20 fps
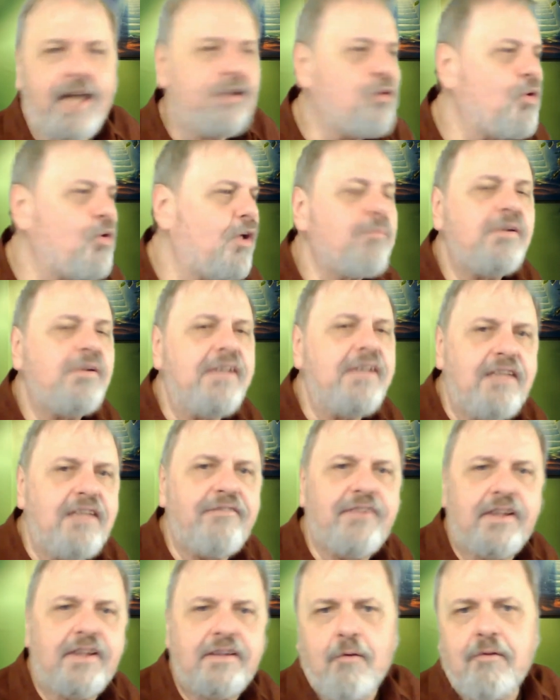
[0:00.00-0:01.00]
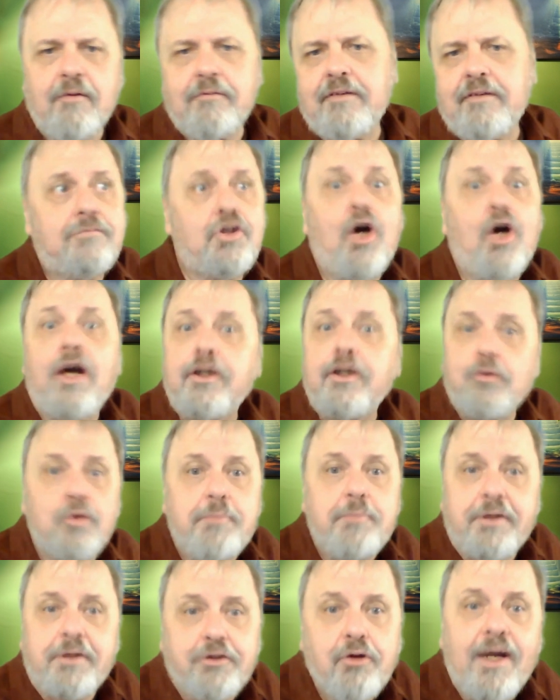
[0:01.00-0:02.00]
I don't want to believe that Donna
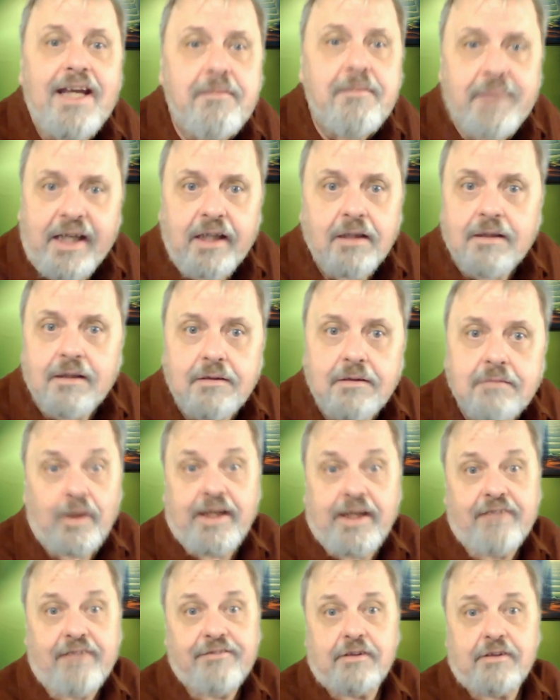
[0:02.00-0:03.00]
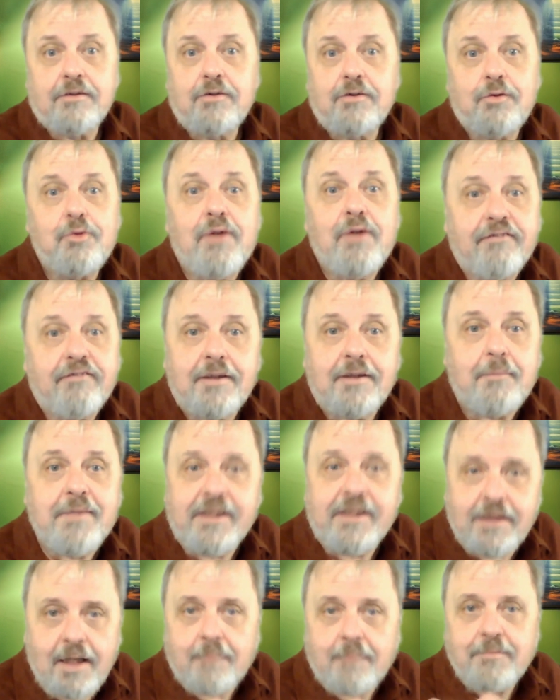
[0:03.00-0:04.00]
would betray me, whatever, whoever. I
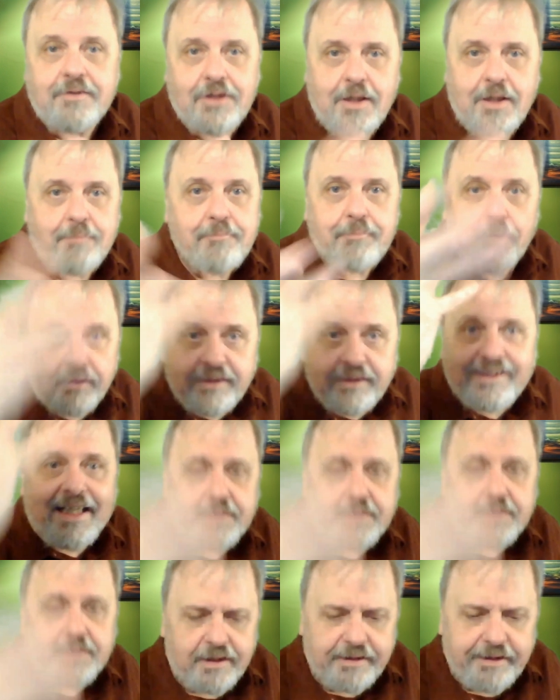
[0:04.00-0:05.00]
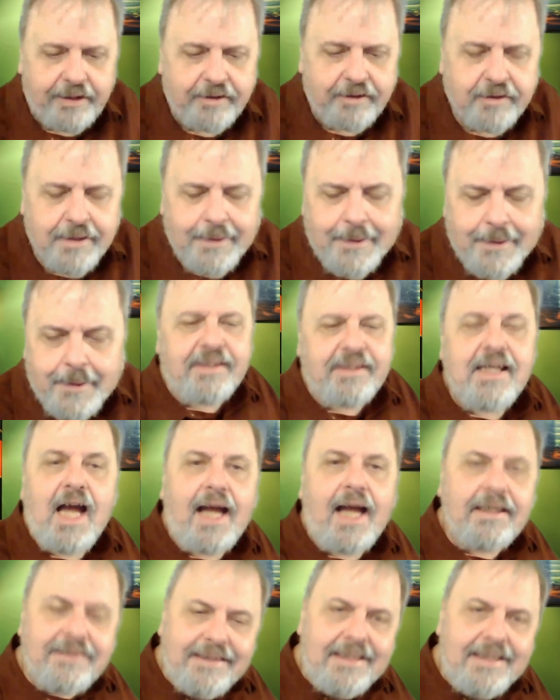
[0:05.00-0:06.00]
mean, I'm, I'm pulling names out of the air. But
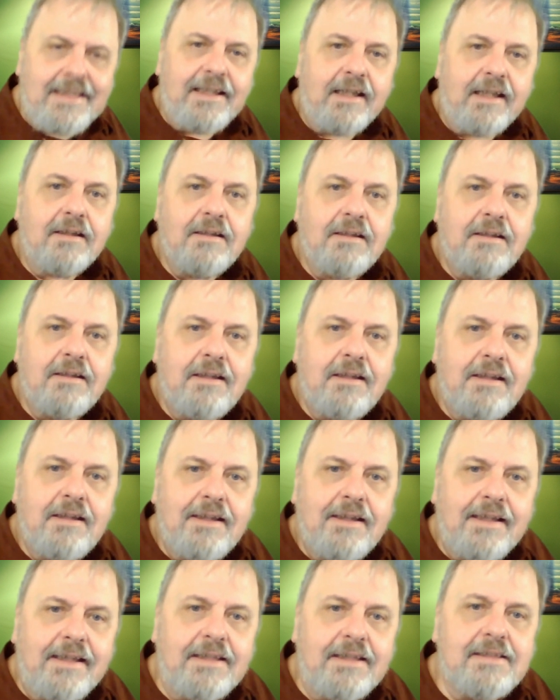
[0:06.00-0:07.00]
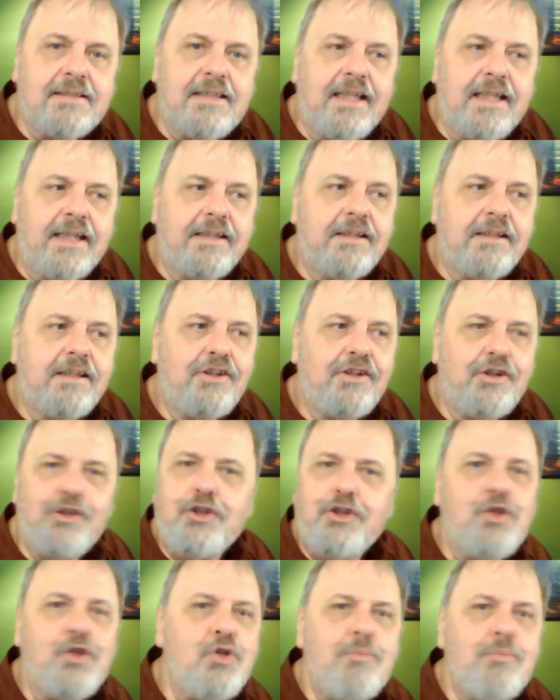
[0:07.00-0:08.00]
the idea is that
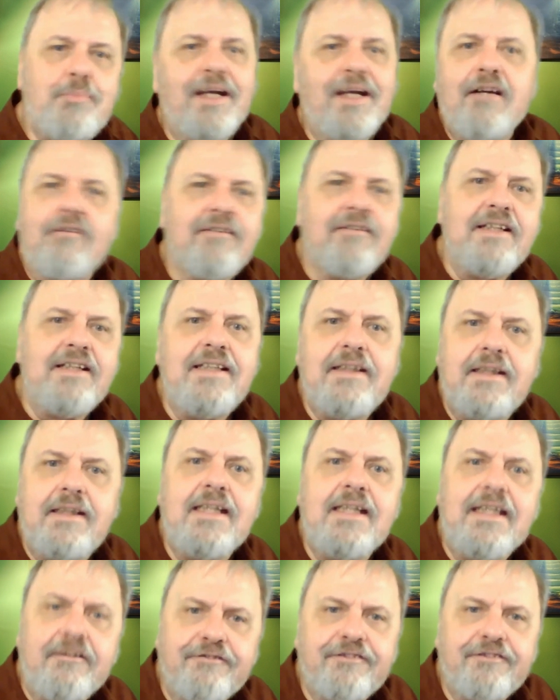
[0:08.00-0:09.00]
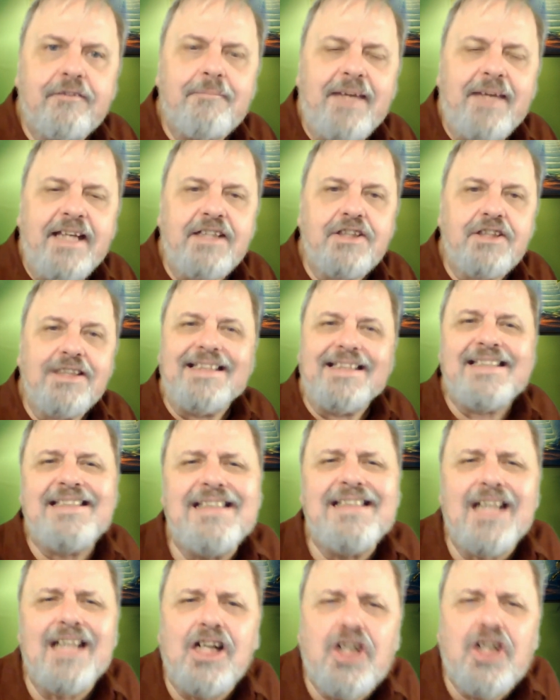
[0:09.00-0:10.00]
you bury the information.
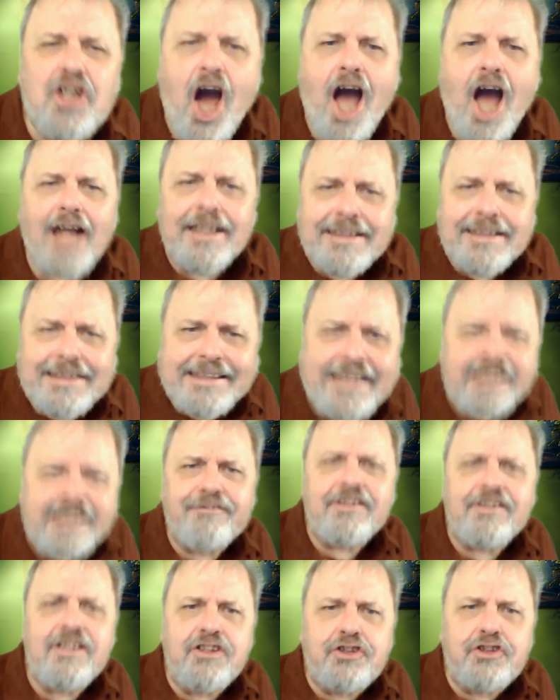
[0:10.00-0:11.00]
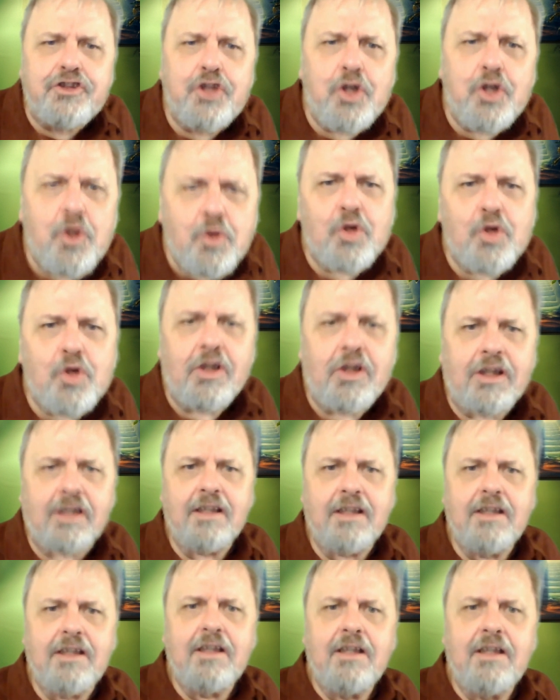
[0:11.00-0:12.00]
This is a God given
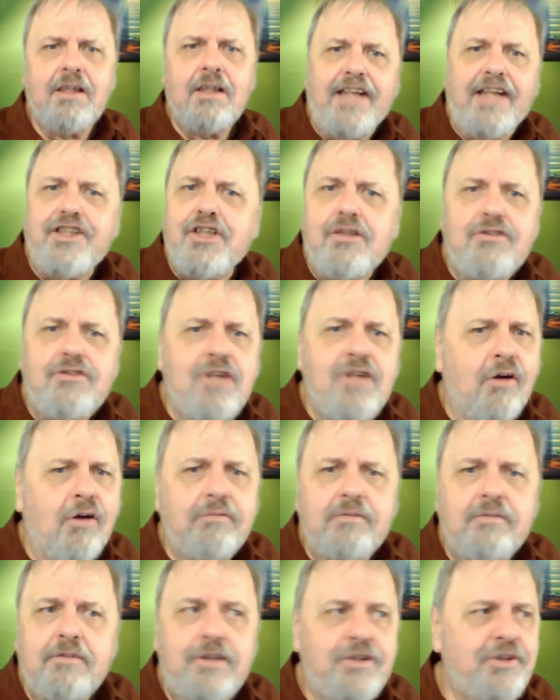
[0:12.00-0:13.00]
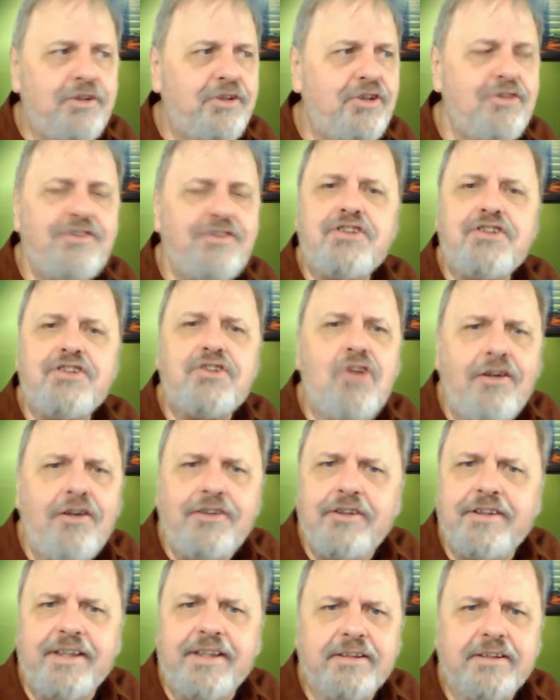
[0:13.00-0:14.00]
tool. And you know, you
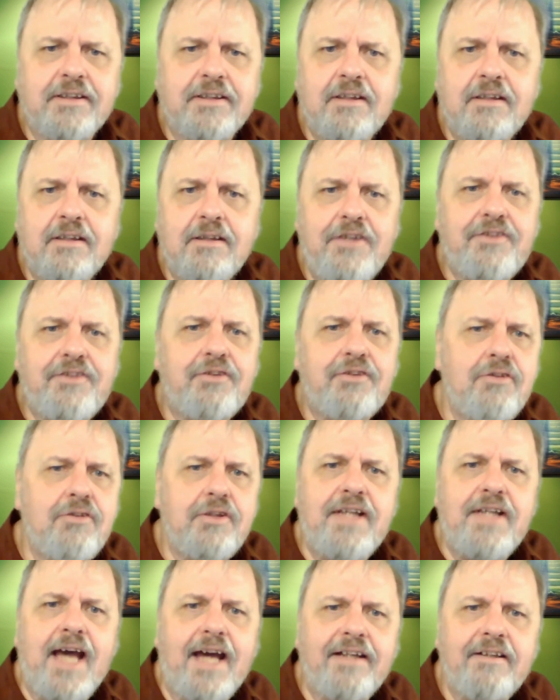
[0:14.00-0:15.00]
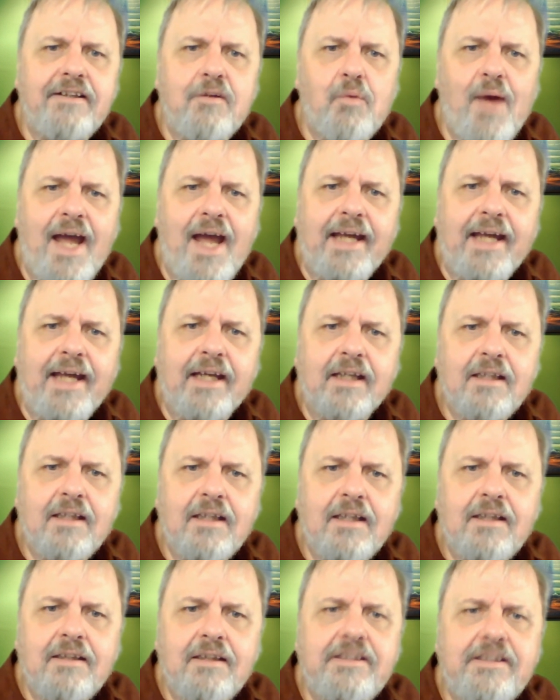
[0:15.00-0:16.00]
dishonored it. You threw the data away,
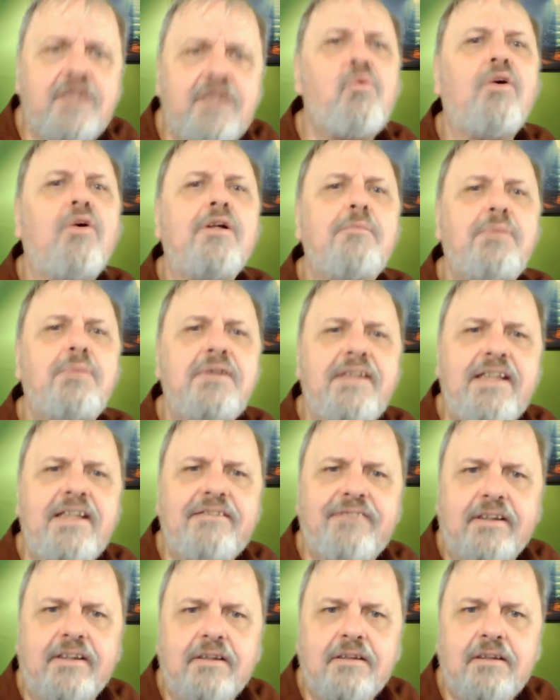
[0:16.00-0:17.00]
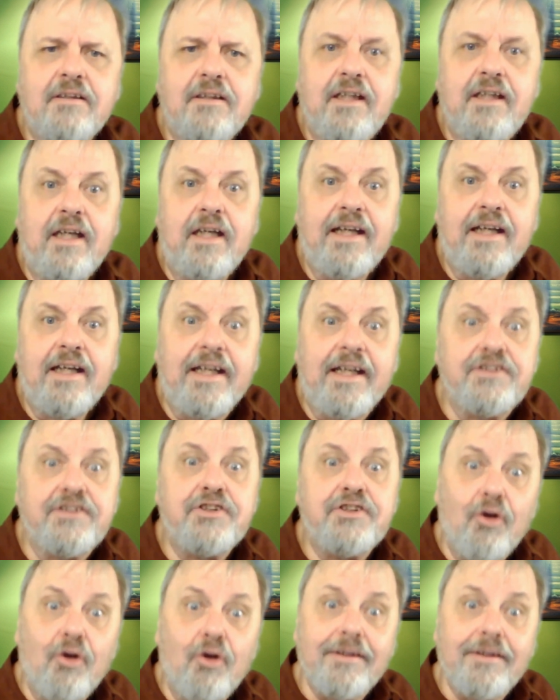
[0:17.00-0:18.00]
didn't want to believe it.
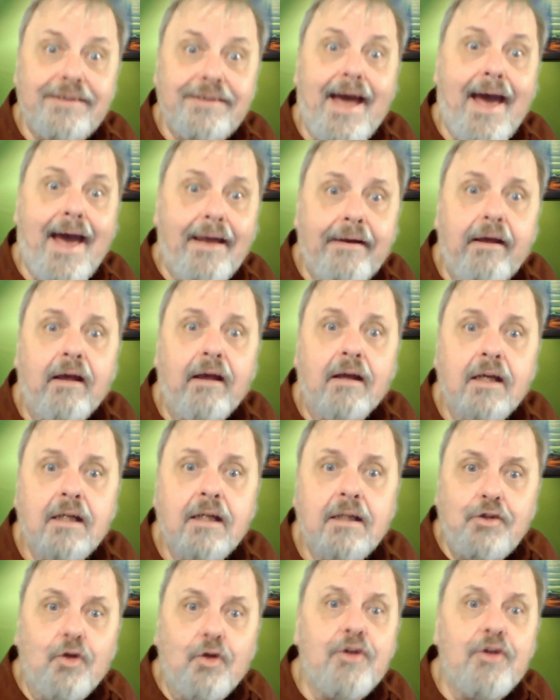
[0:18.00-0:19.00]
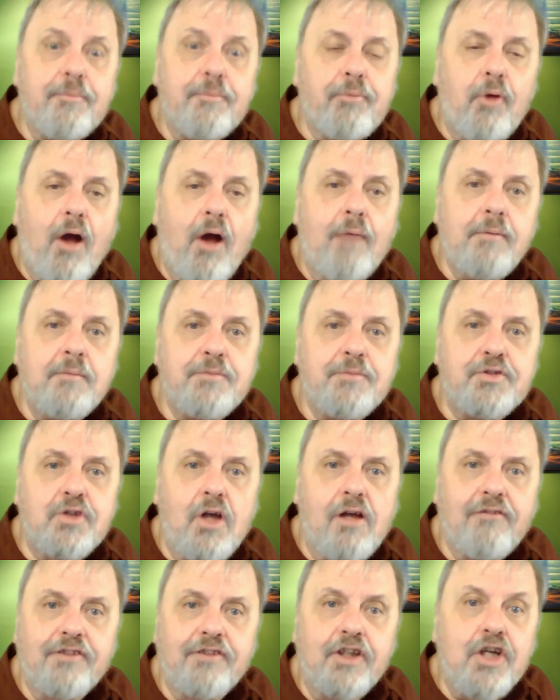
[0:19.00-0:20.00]
It's your data. You're the problem
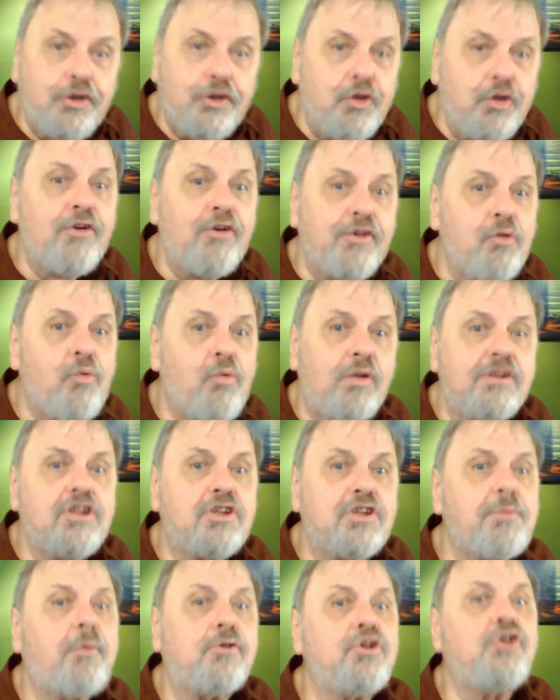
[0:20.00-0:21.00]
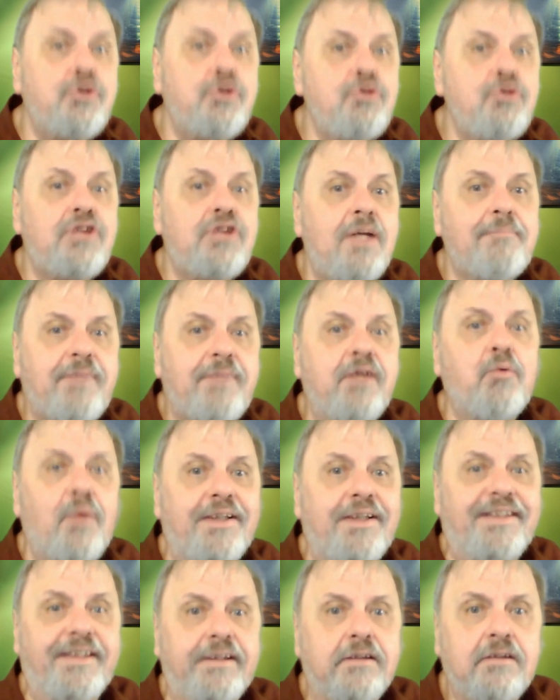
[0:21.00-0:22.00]
solver. You're the one that's supposed to do something
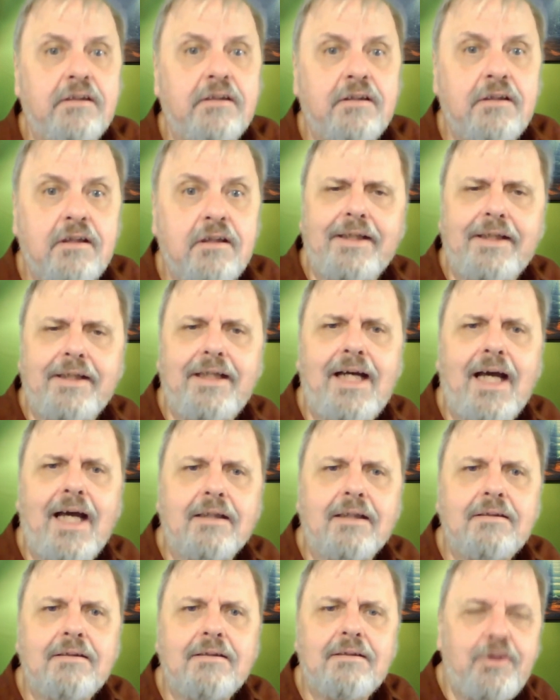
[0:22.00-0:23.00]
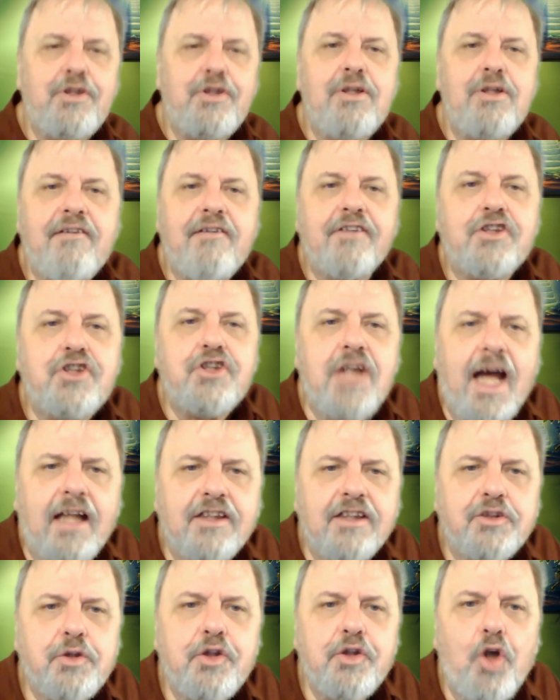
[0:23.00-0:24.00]
with it. Why not? Well, you have a
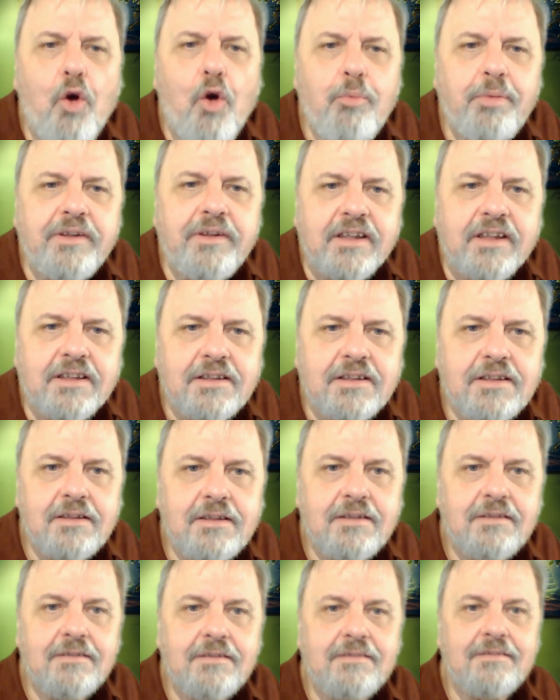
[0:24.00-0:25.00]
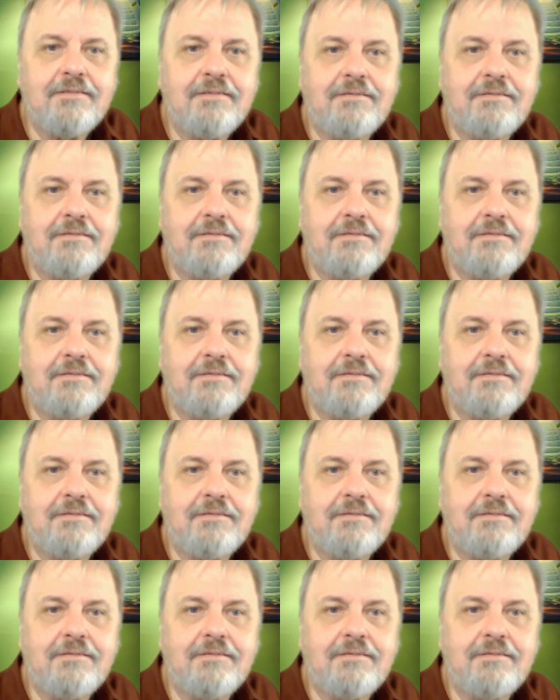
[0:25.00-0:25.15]
challenge with openness.